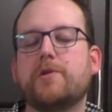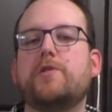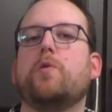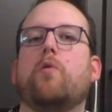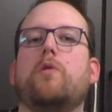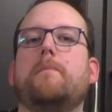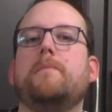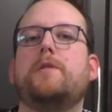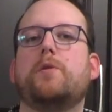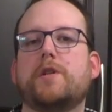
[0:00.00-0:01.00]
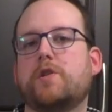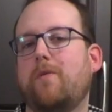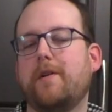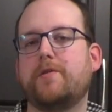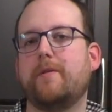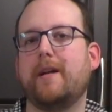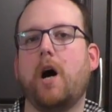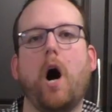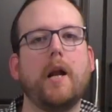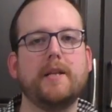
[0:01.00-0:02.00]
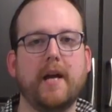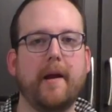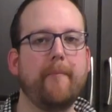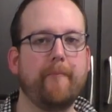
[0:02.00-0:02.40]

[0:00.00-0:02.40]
storm to a sweltering hot day.